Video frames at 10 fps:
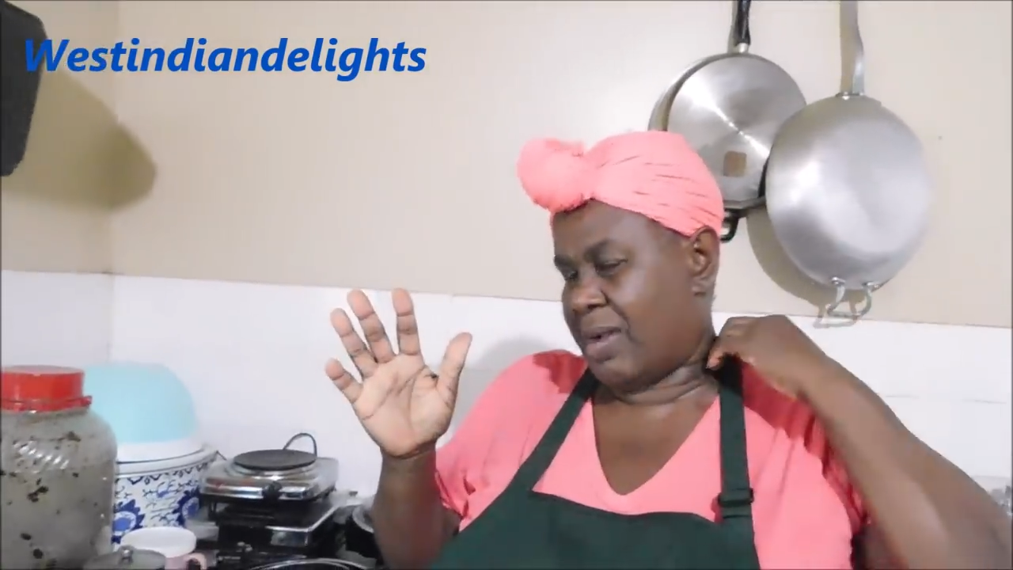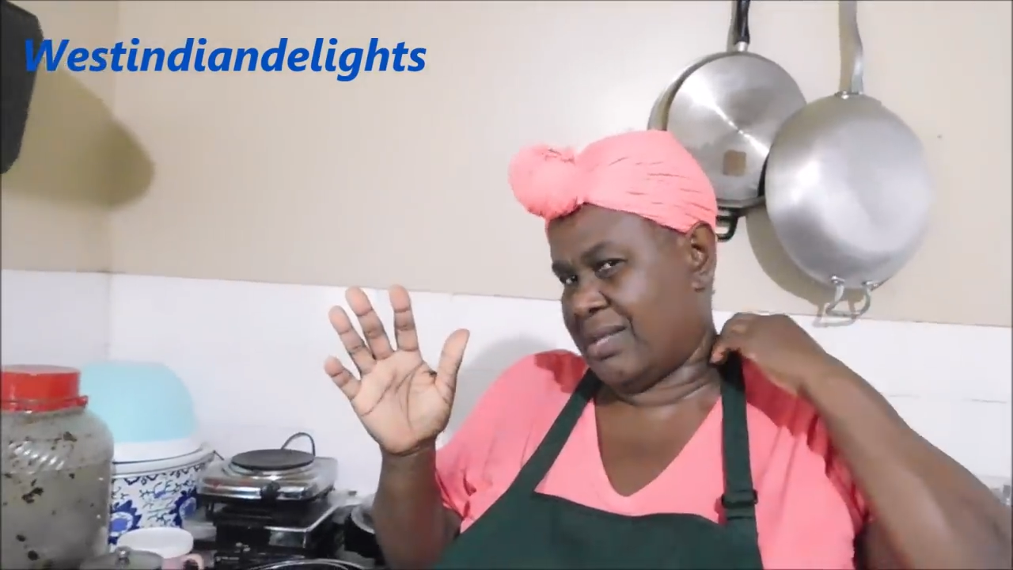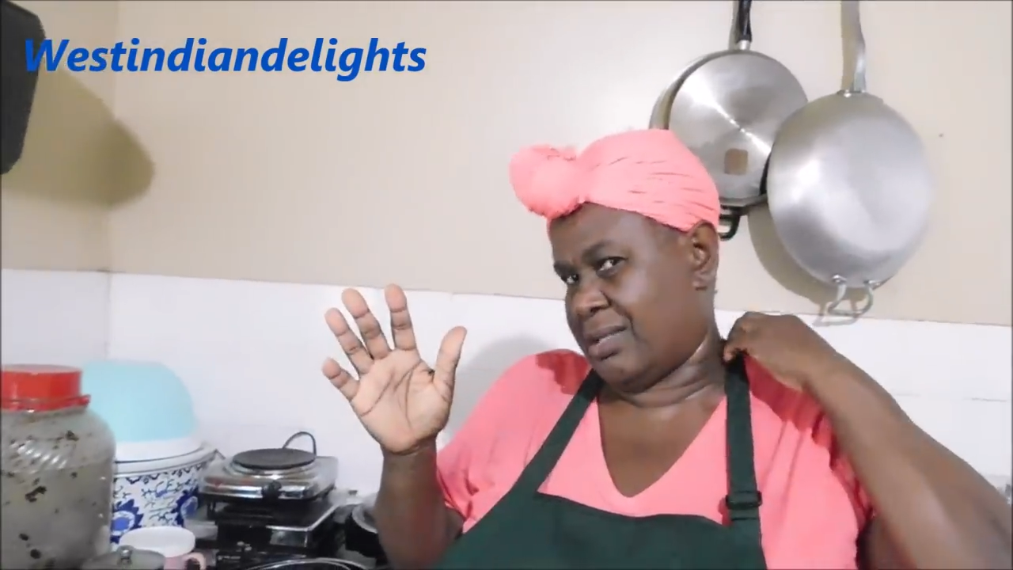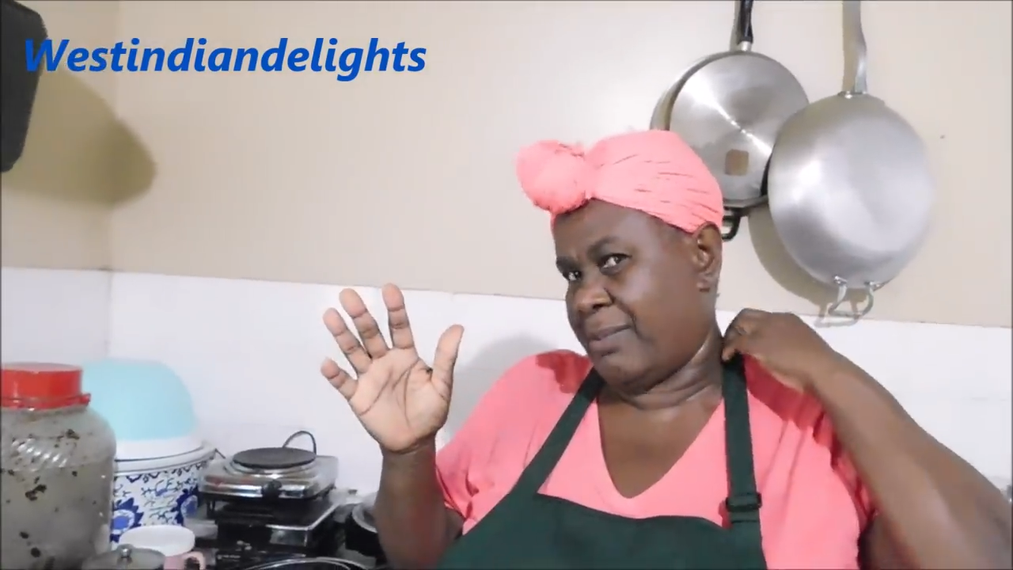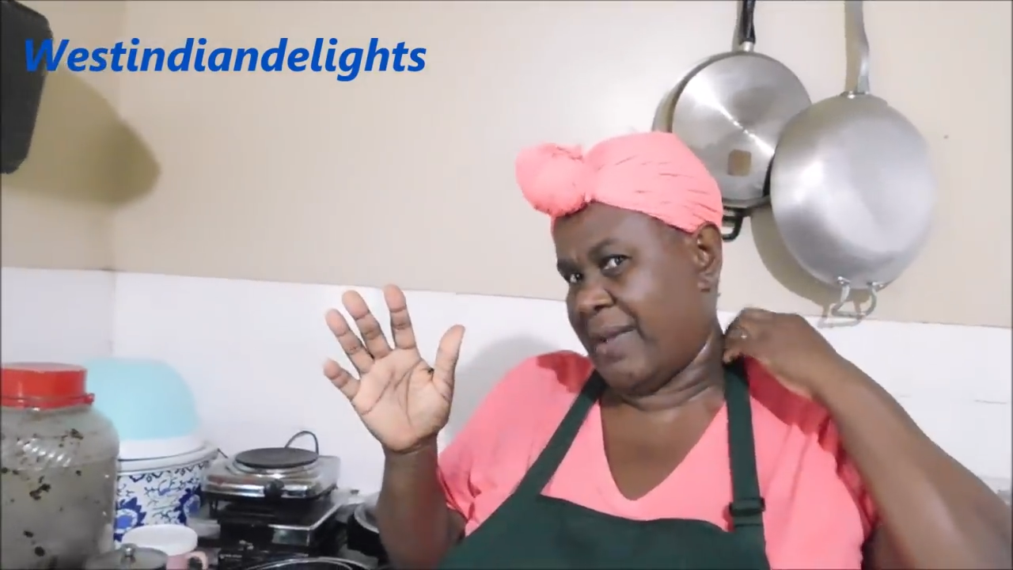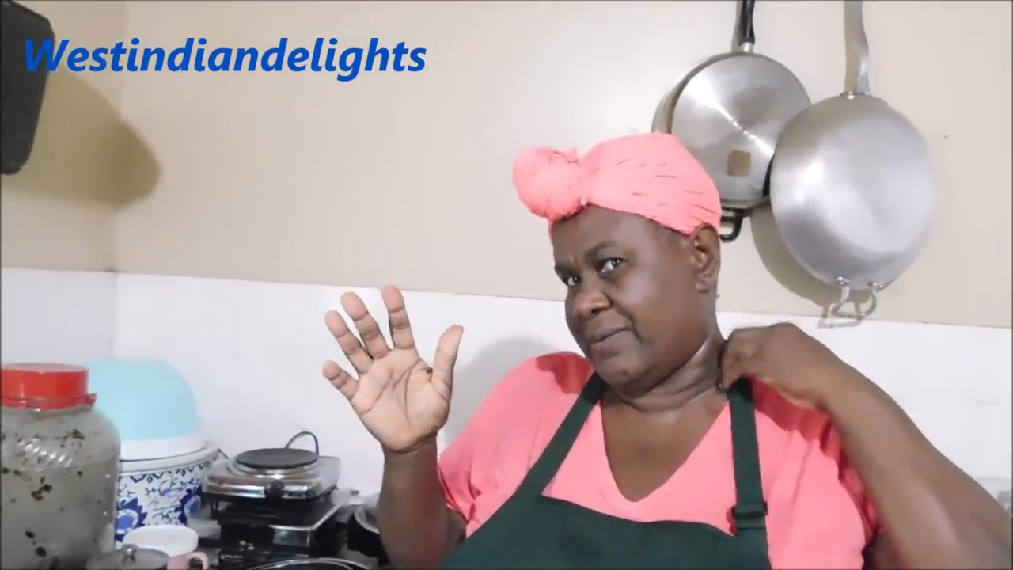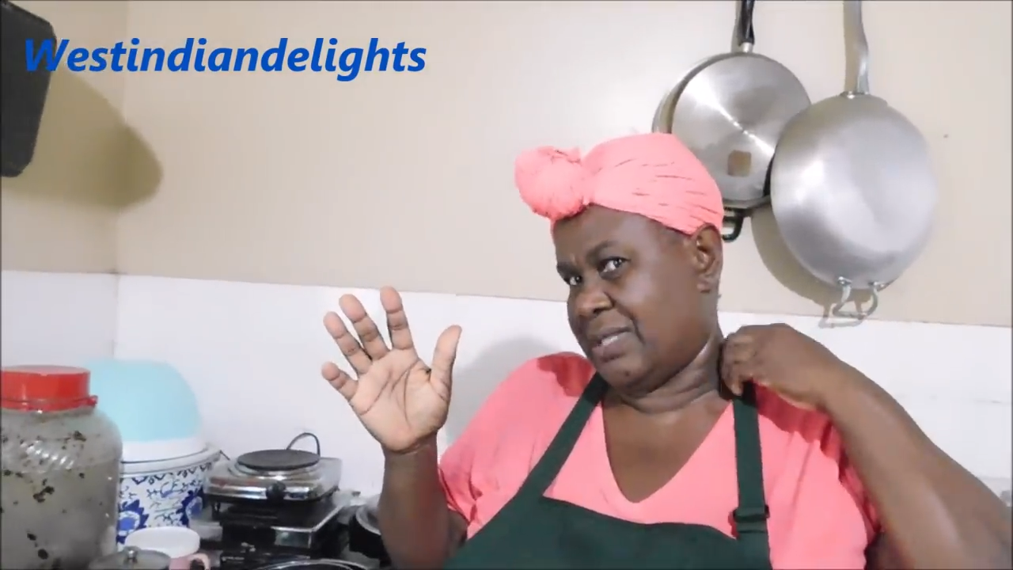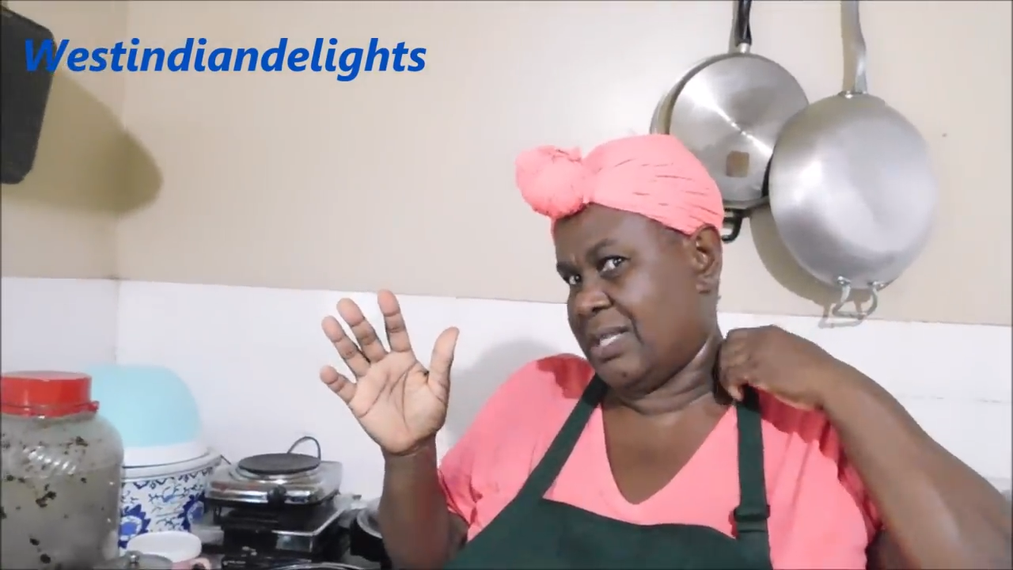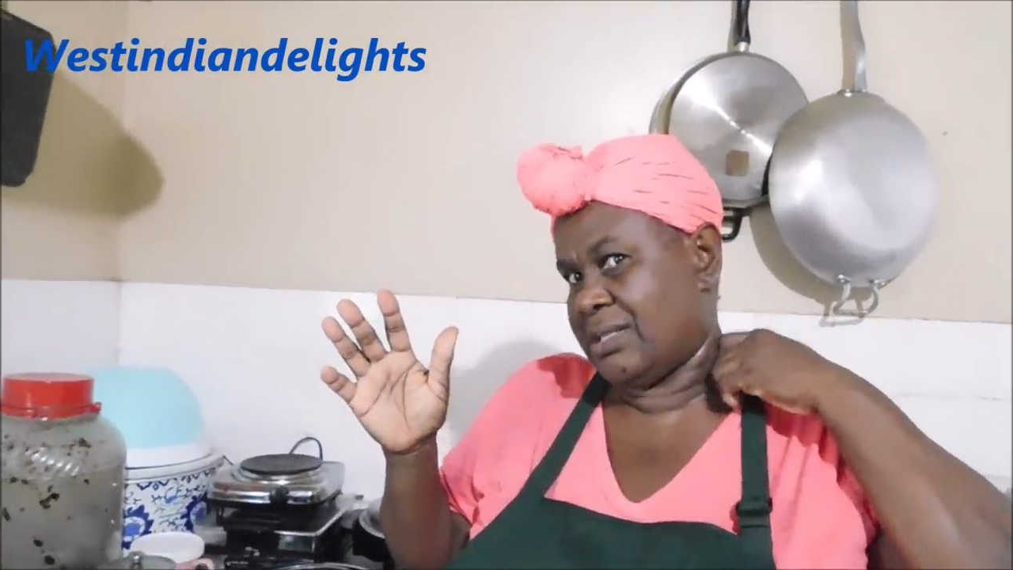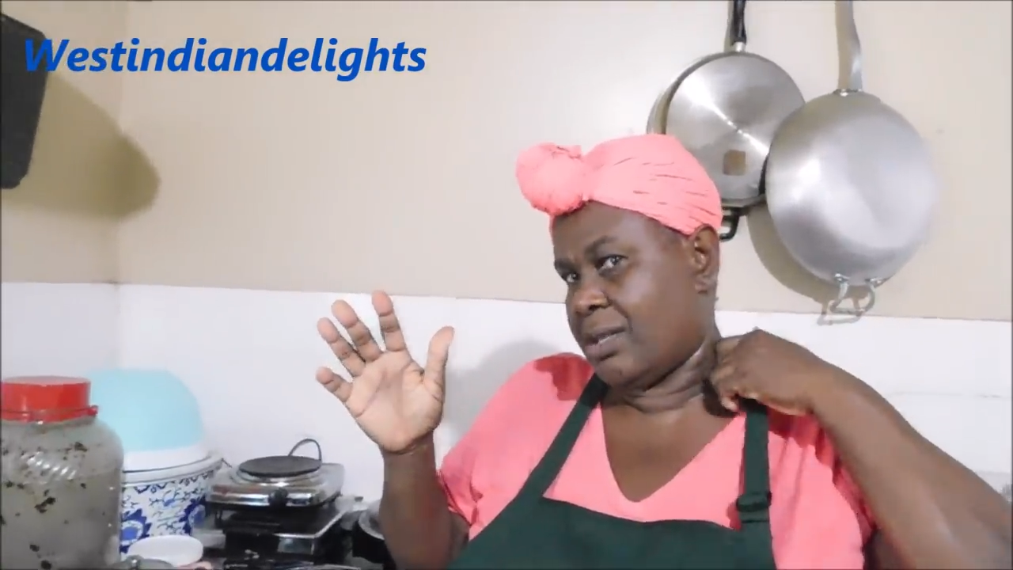because some have
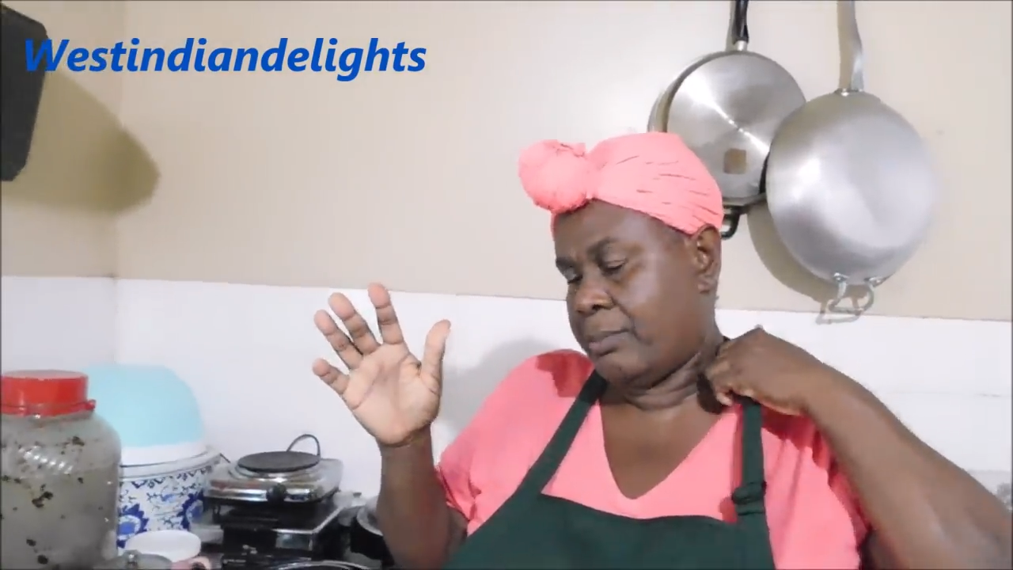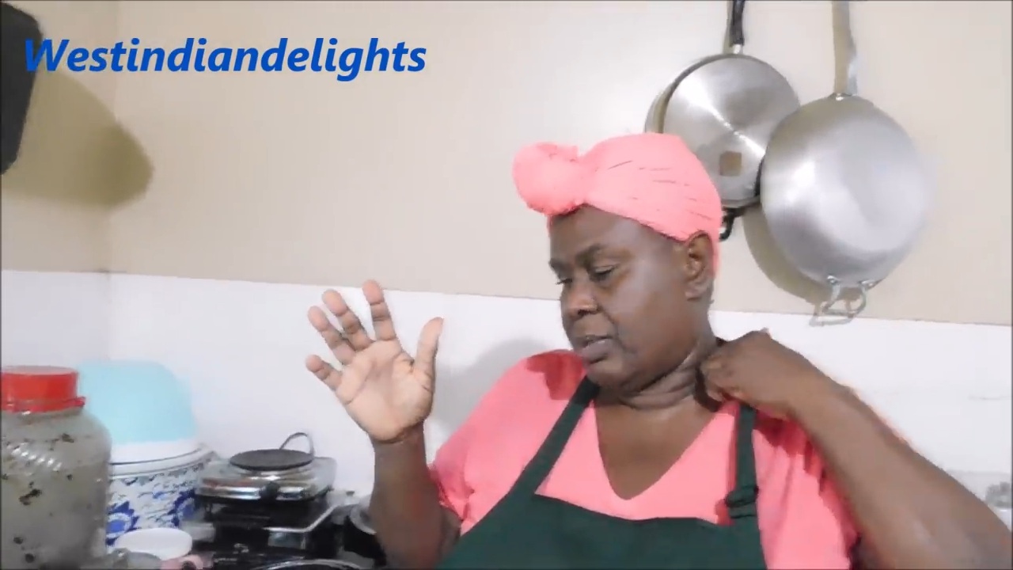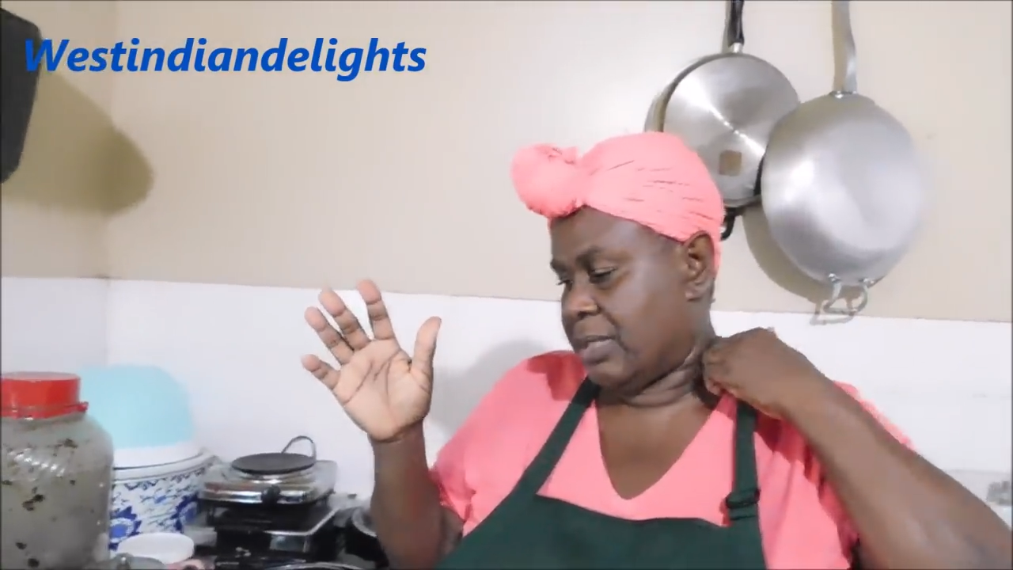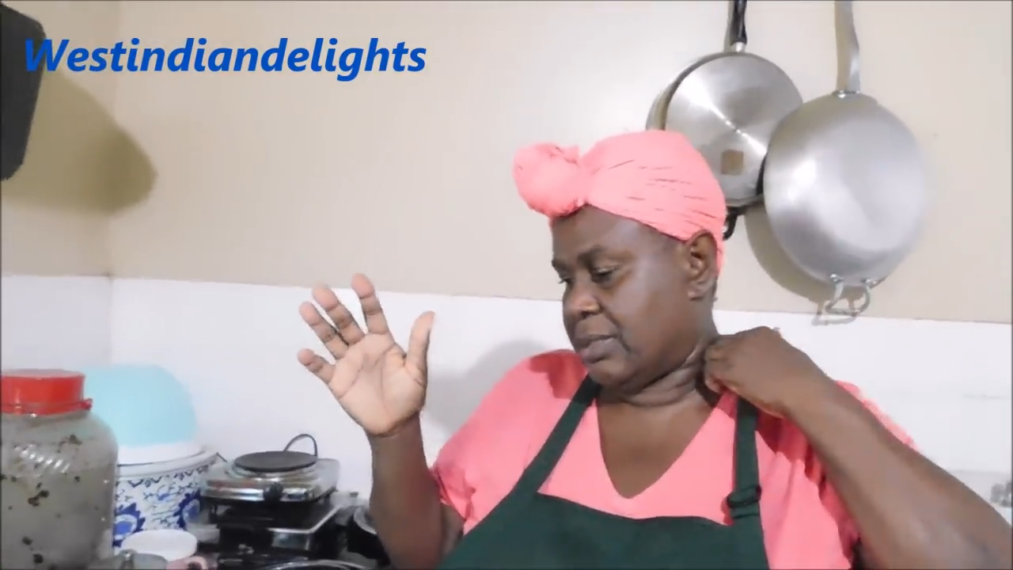seeds some